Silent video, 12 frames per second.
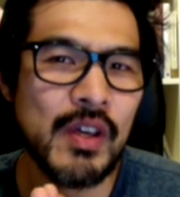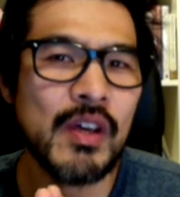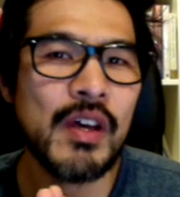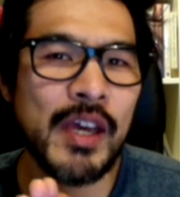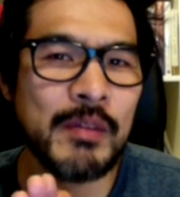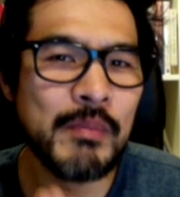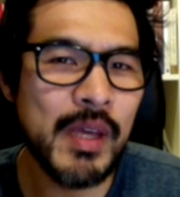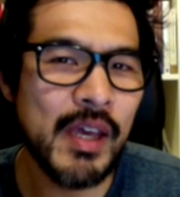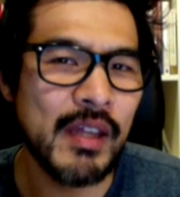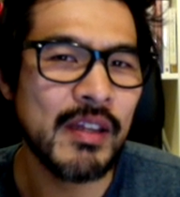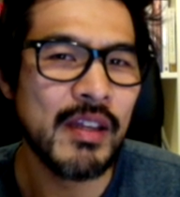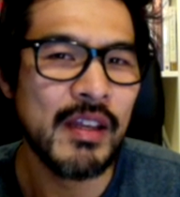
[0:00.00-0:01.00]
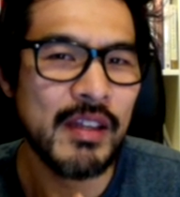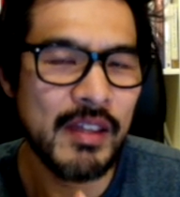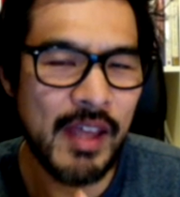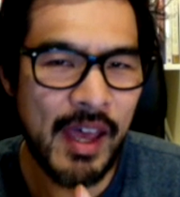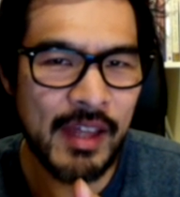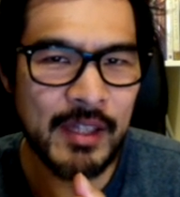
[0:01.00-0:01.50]
admit
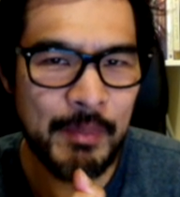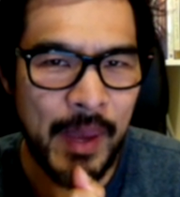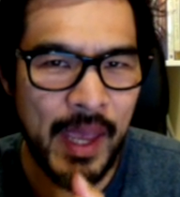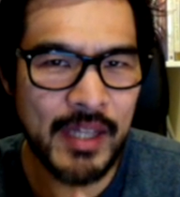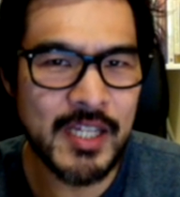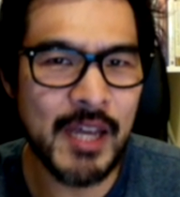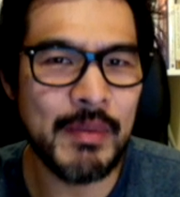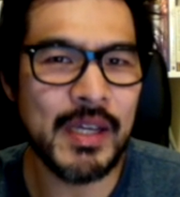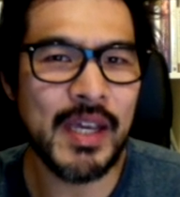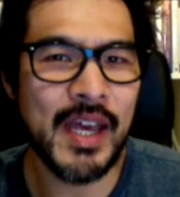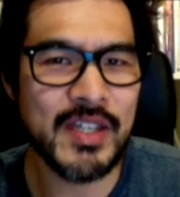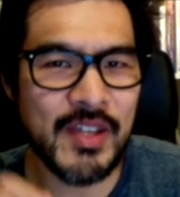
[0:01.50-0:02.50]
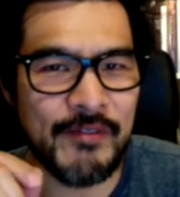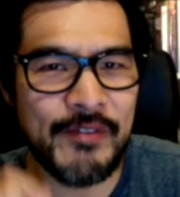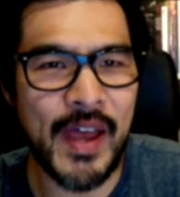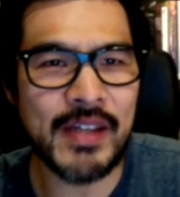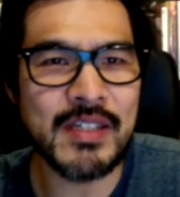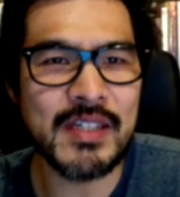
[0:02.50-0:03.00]
that the pandemic has
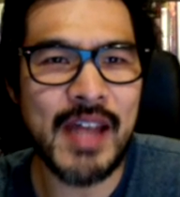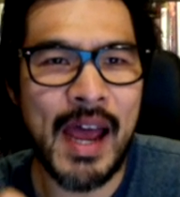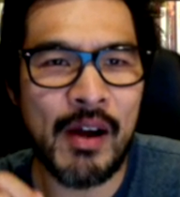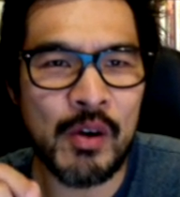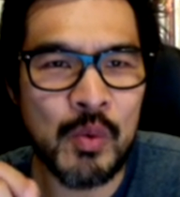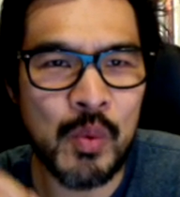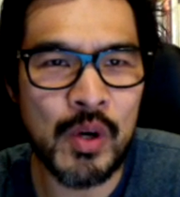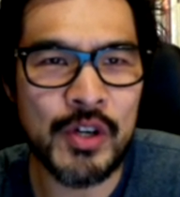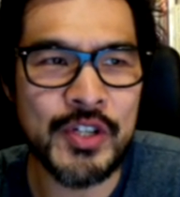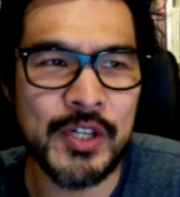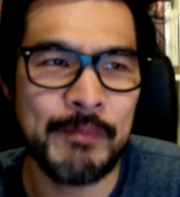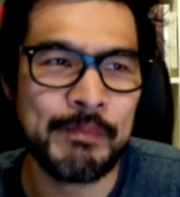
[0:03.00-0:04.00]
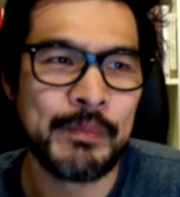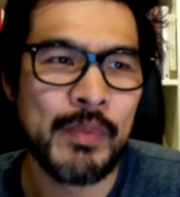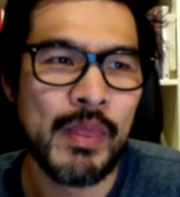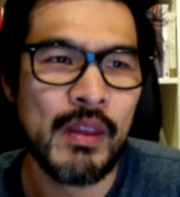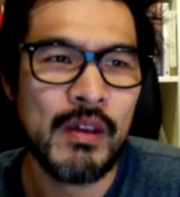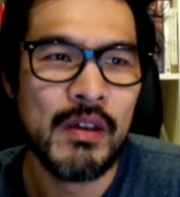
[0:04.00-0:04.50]
affected our worship.
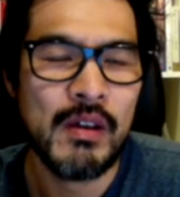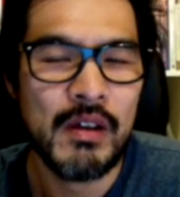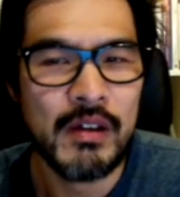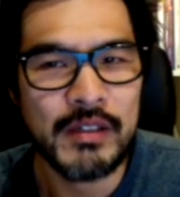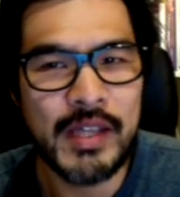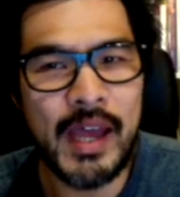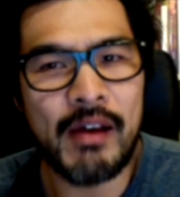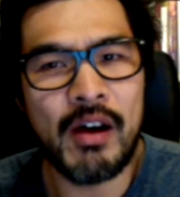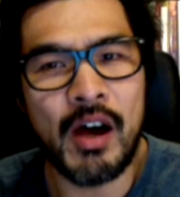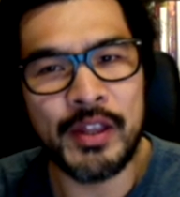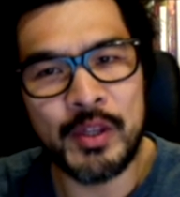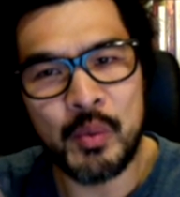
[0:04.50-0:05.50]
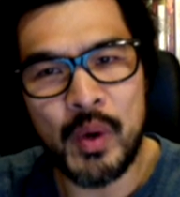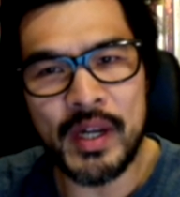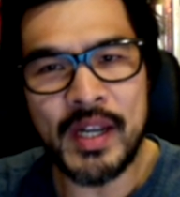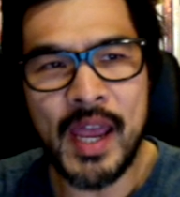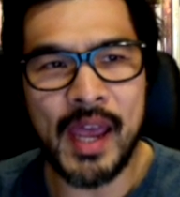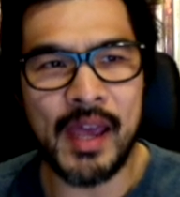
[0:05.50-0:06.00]
Now, on the one
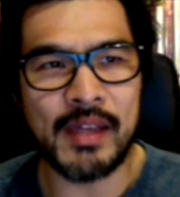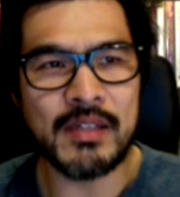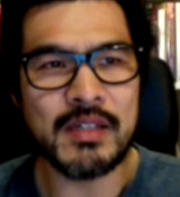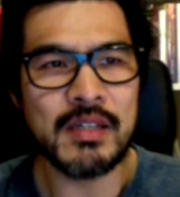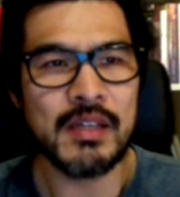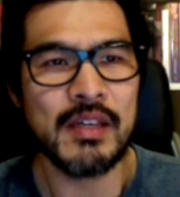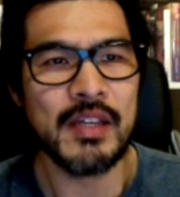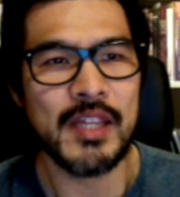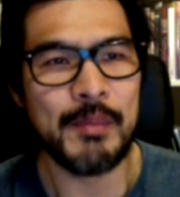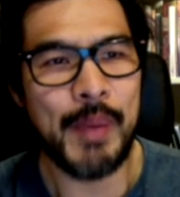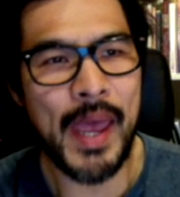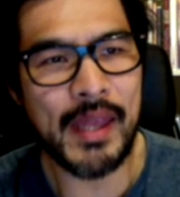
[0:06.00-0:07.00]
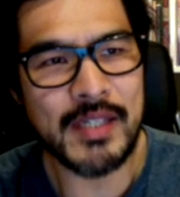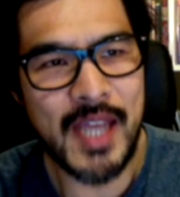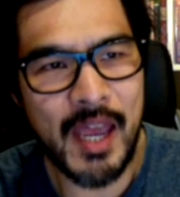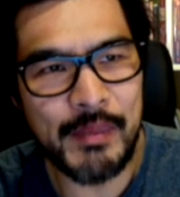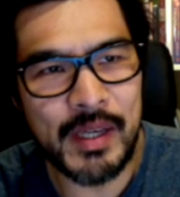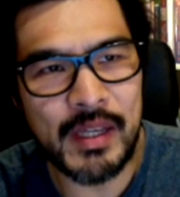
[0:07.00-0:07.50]
hand, the
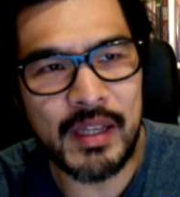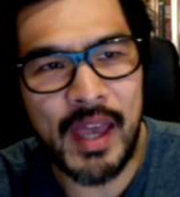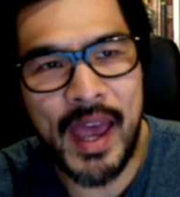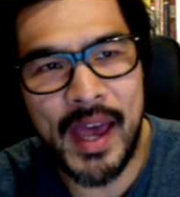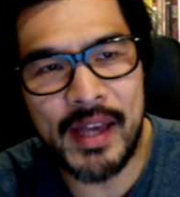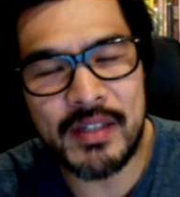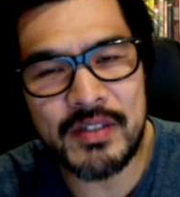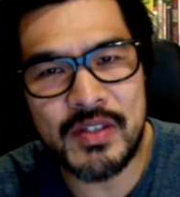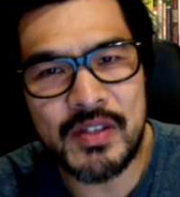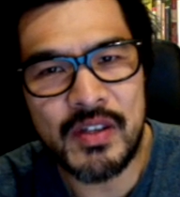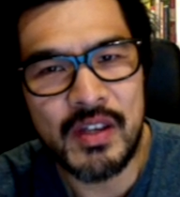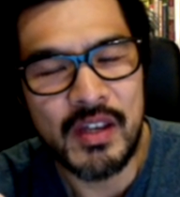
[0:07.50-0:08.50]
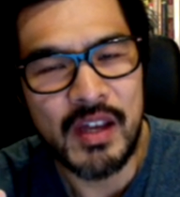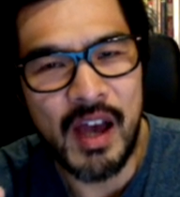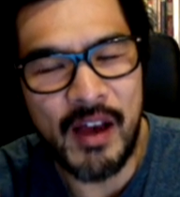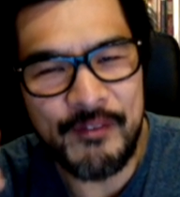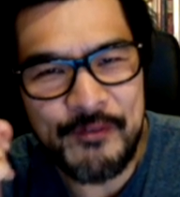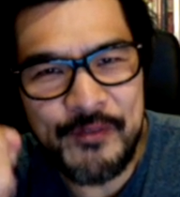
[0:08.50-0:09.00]
pandemic has
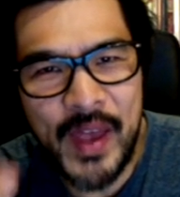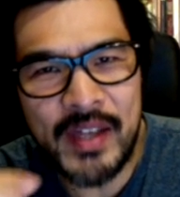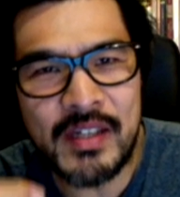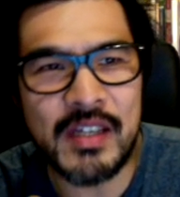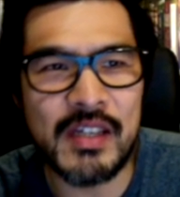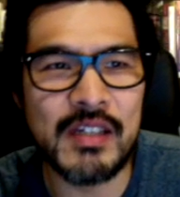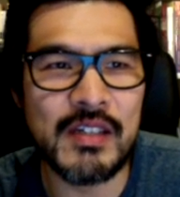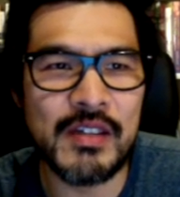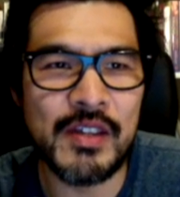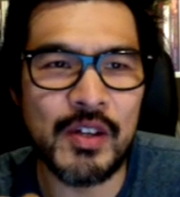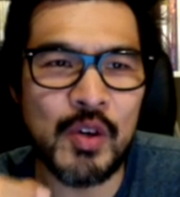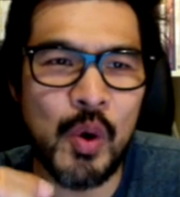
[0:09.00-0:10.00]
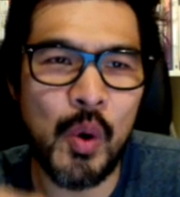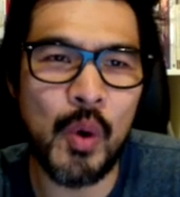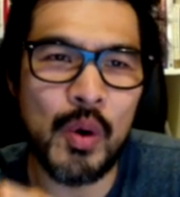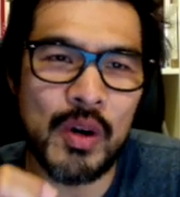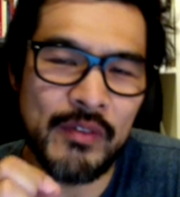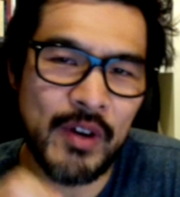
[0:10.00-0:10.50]
offended the
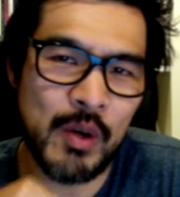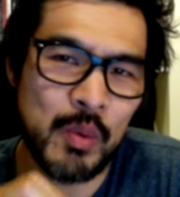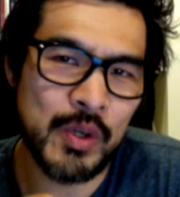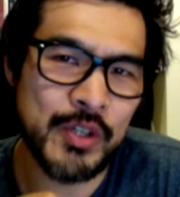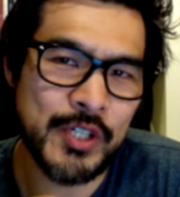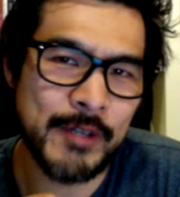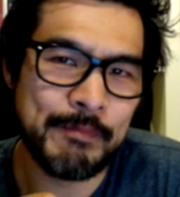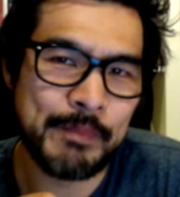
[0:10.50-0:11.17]
core of our worship.